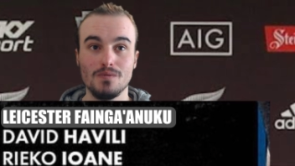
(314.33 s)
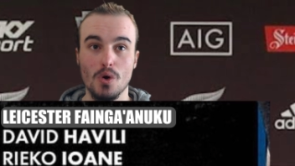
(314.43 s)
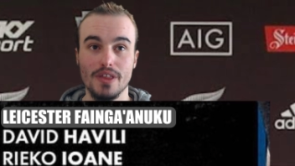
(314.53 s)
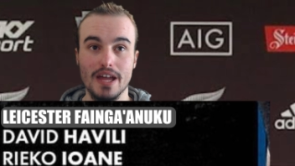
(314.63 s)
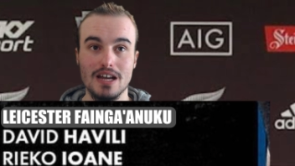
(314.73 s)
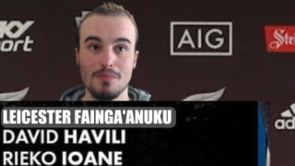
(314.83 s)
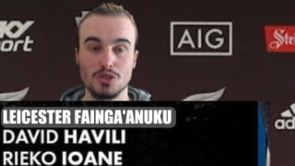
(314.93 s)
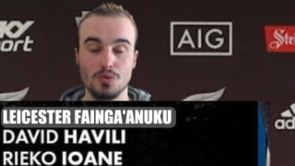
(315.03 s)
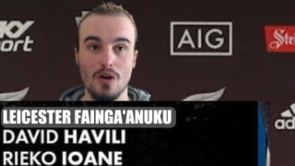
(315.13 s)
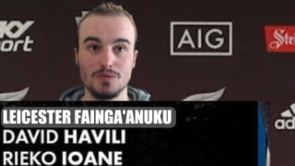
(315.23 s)
for that number
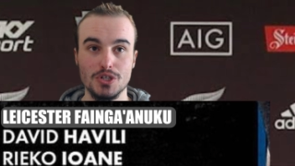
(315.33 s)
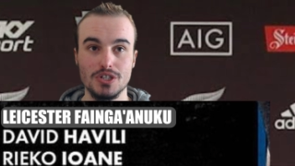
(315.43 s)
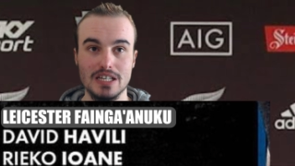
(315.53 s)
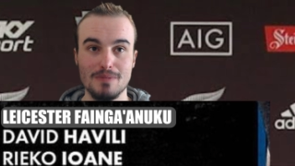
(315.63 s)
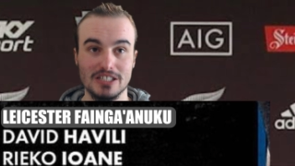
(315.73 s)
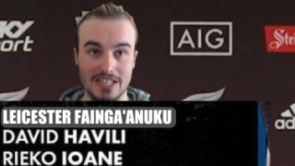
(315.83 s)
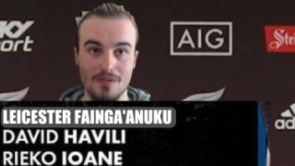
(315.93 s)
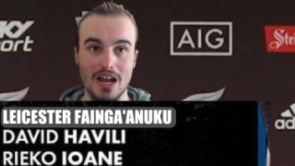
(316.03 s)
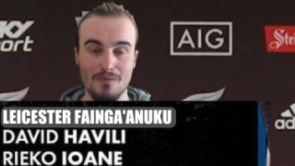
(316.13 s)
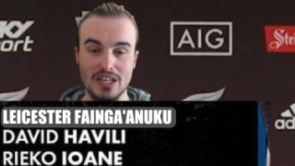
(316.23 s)
12 jersey. But
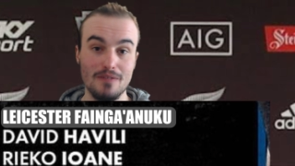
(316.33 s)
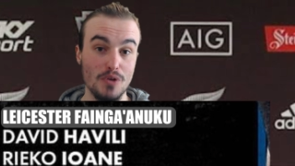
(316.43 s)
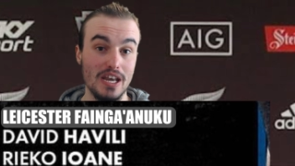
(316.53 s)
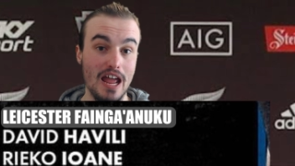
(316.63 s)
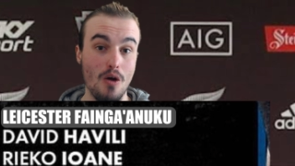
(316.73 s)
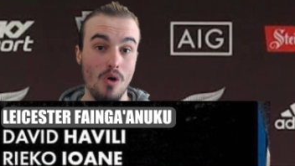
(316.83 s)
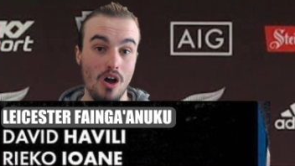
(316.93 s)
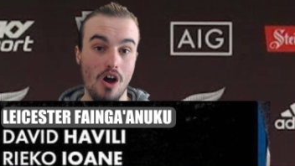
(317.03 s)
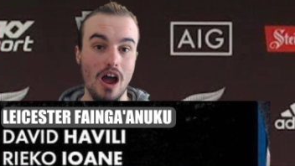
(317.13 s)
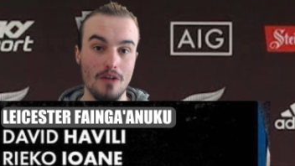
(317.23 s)
David Harvili, for
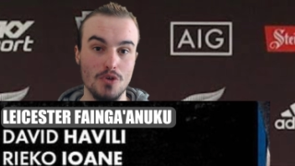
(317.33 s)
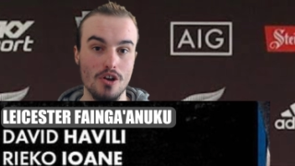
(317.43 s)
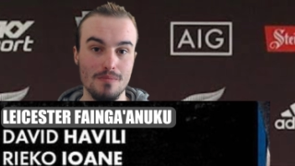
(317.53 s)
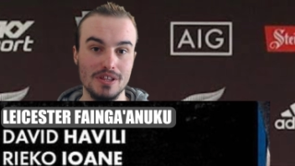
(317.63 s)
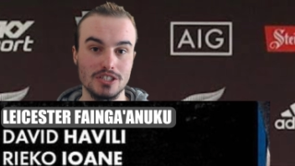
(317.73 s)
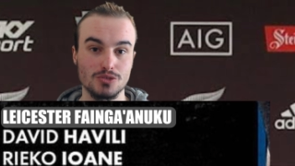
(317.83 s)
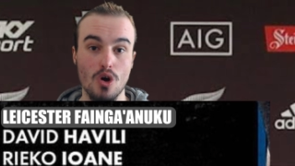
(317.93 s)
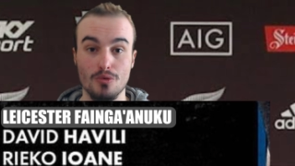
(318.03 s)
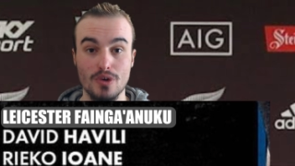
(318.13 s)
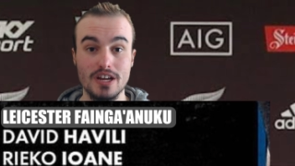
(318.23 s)
now, I have got him in the
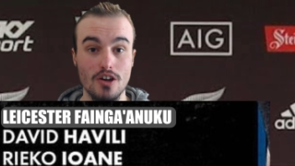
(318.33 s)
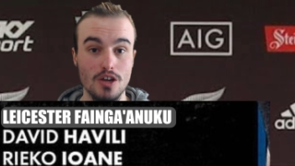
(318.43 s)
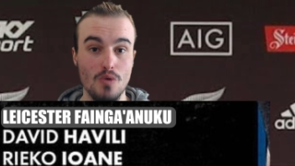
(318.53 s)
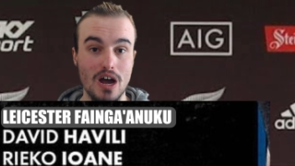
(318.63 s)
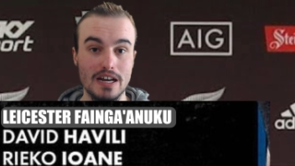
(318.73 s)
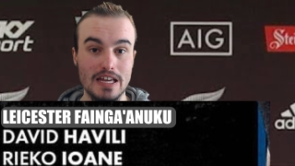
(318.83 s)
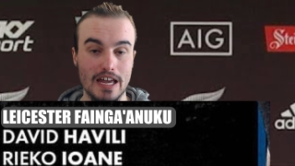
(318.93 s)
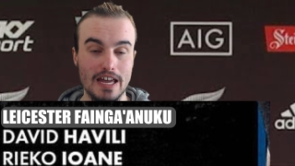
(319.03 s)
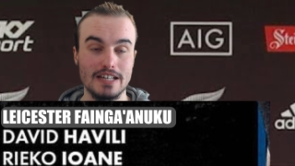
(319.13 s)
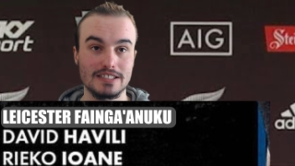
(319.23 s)
squad. Rico
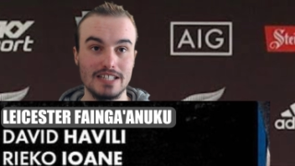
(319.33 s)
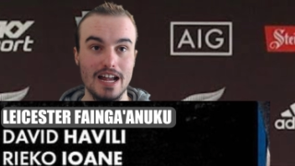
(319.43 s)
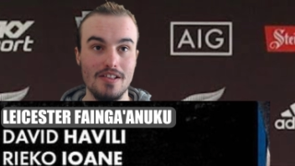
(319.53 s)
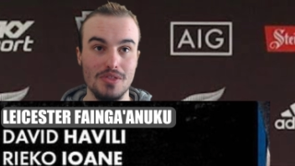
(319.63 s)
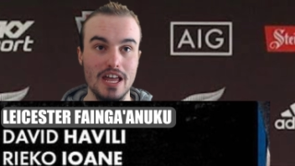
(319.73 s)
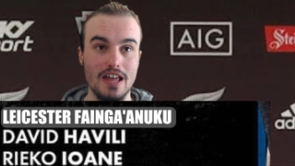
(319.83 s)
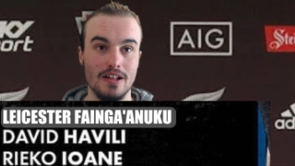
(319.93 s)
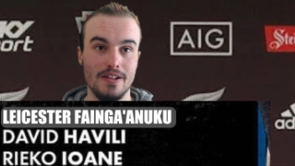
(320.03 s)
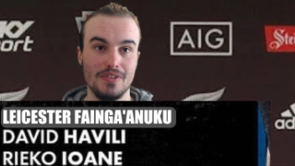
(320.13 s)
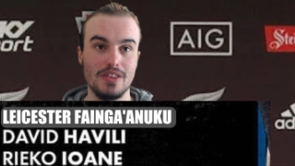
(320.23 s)
Ioane, he is staying there.
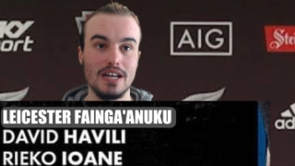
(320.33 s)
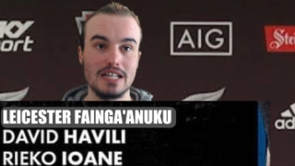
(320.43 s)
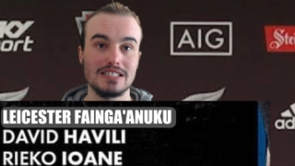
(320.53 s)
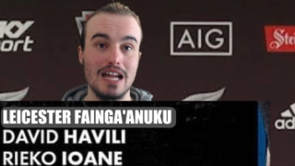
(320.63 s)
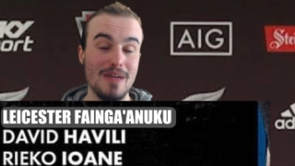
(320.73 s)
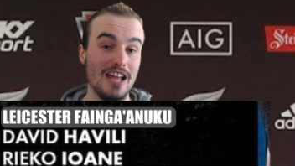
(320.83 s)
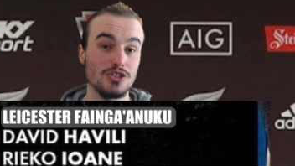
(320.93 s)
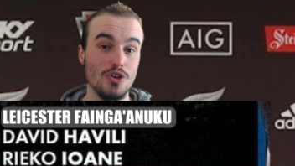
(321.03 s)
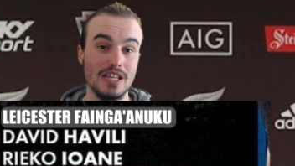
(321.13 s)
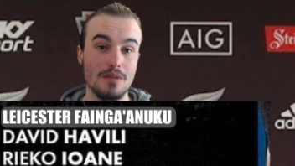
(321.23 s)
Then the next name,
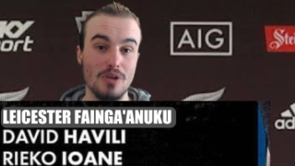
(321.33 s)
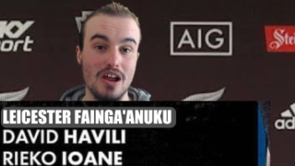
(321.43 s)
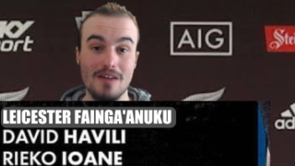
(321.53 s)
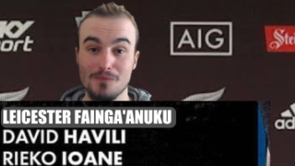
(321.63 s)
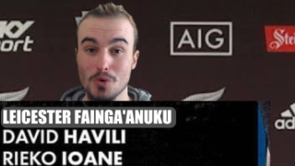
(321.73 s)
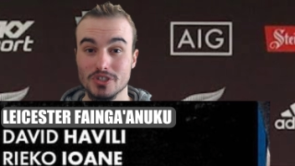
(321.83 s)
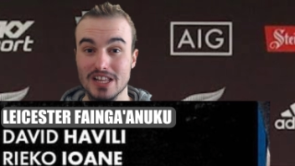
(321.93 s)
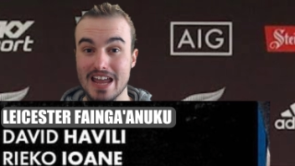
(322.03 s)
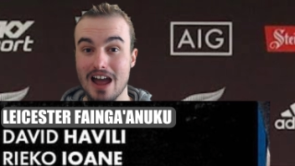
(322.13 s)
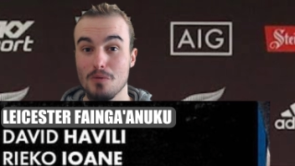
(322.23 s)
Anton Leonard-Brown,
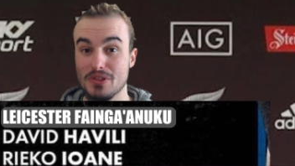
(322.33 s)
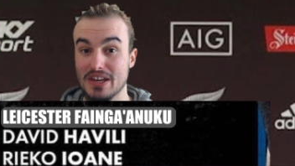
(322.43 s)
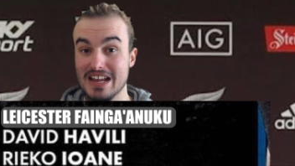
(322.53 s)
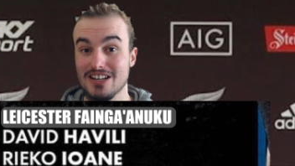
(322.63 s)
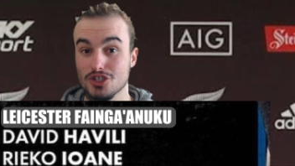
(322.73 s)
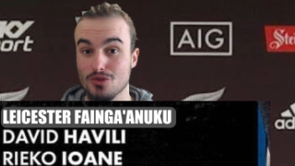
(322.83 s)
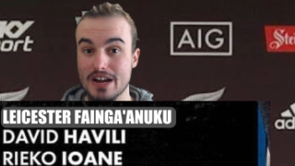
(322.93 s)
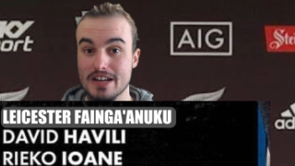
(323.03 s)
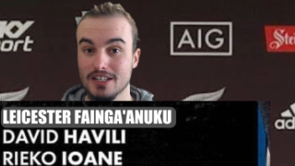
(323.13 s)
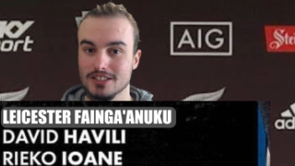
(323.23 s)
unfortunately out with an
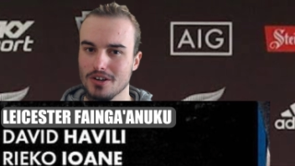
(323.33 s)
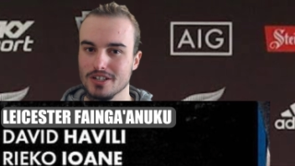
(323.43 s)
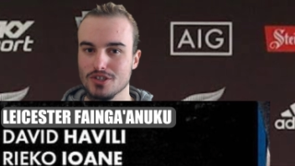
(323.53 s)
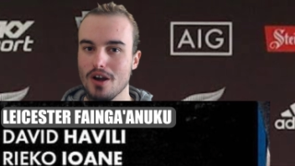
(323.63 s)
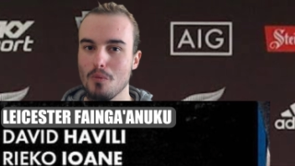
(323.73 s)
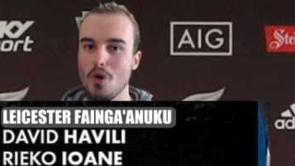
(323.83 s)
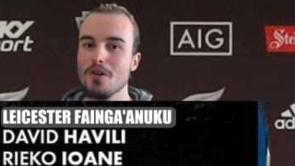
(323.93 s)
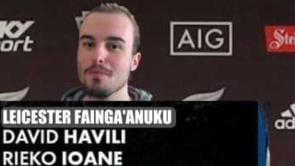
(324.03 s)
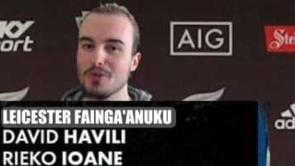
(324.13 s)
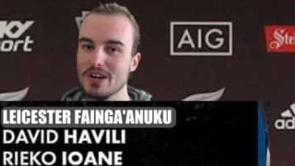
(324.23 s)
injury. So I decided, why
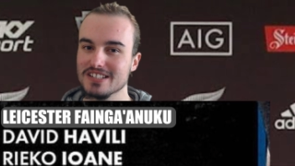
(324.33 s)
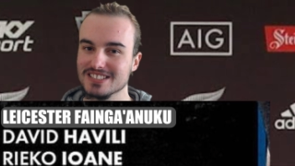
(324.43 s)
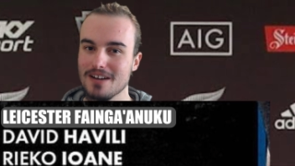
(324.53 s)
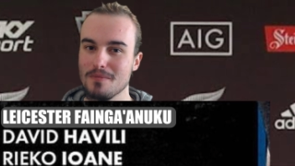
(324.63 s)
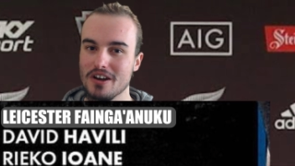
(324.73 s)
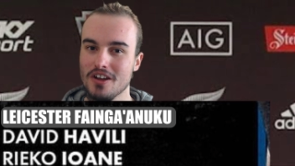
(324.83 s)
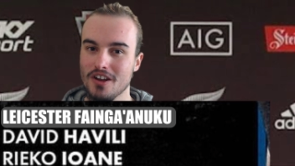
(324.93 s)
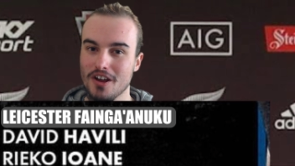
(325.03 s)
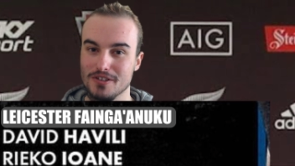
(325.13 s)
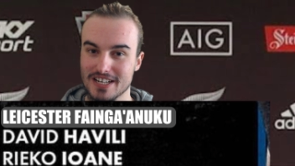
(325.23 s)
not bring in someone
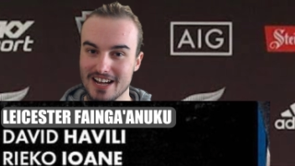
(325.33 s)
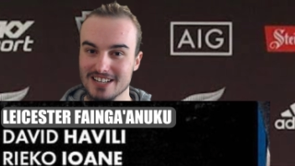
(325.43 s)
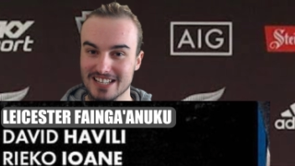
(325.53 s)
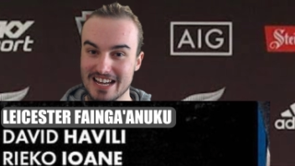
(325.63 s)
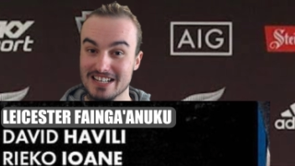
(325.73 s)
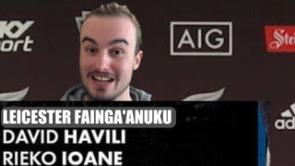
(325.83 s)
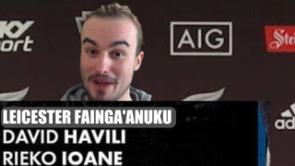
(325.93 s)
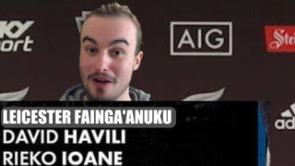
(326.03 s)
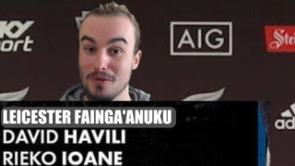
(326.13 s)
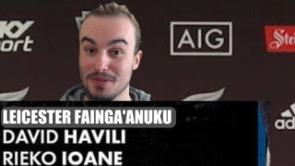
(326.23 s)
who did actually end
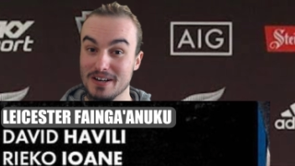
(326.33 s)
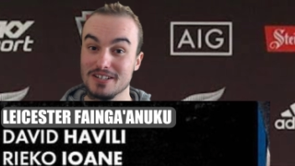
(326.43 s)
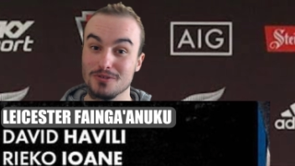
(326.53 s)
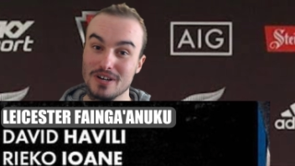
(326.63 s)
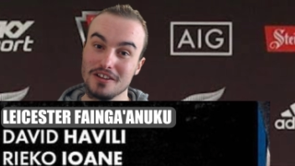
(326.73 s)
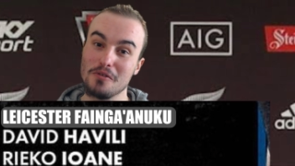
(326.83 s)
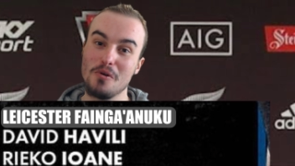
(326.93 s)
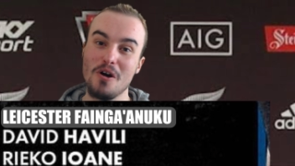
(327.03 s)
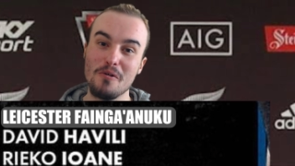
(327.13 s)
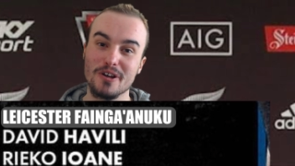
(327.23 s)
up out with an injury a little
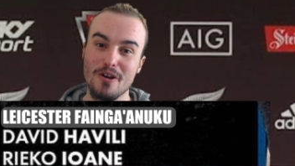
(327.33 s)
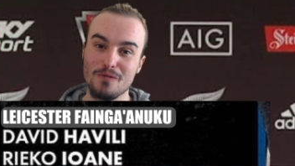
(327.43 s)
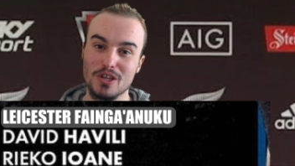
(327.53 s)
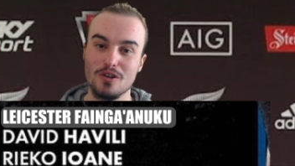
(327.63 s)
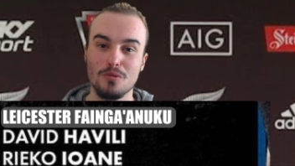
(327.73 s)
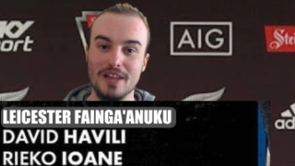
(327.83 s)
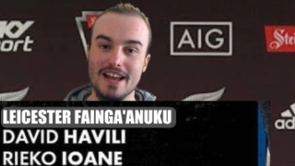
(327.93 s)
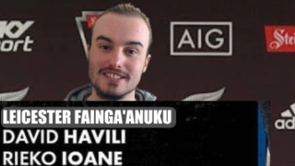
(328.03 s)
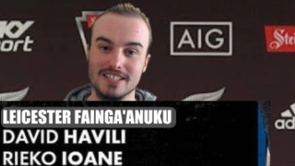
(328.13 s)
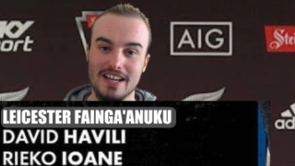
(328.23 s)
while ago for the All
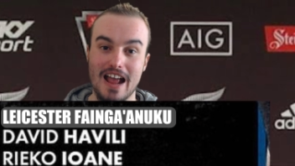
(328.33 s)
Blacks,